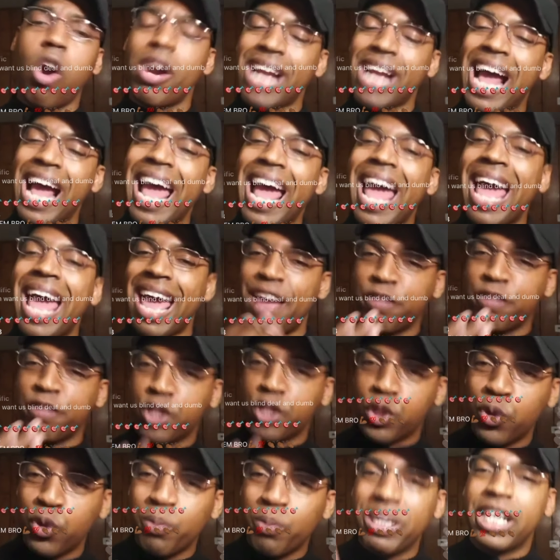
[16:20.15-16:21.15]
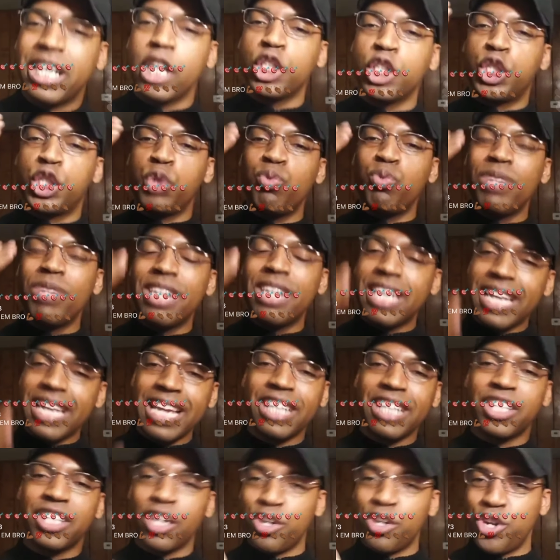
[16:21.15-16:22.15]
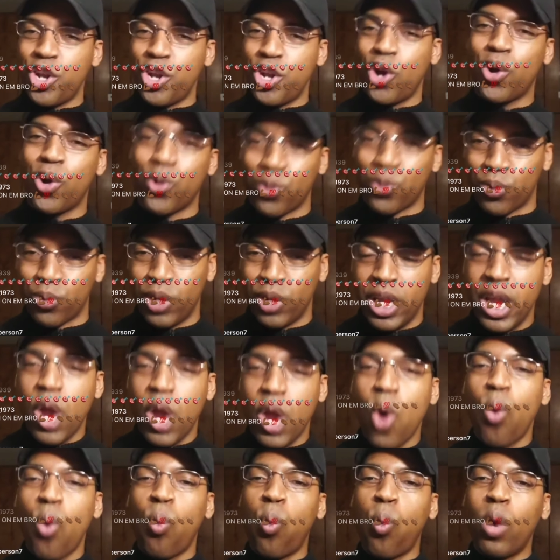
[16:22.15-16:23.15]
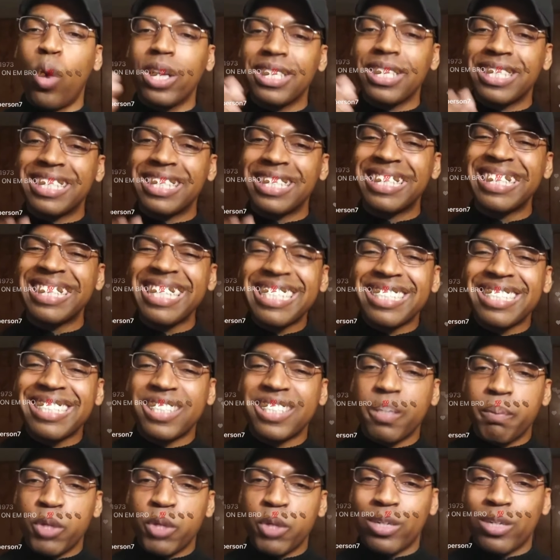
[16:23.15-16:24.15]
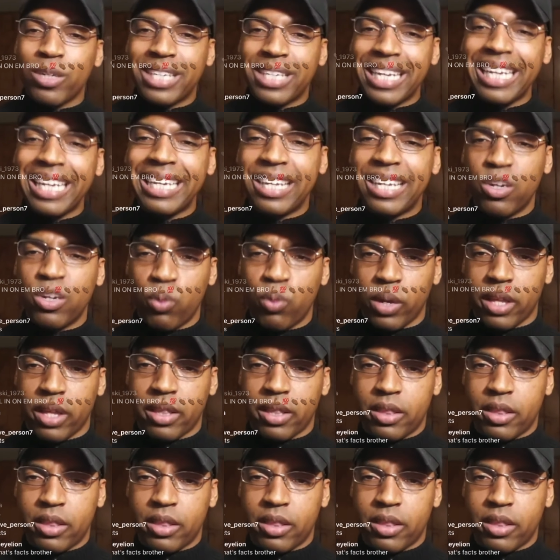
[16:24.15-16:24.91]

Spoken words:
I have to, because you need to know what system you're dealing with.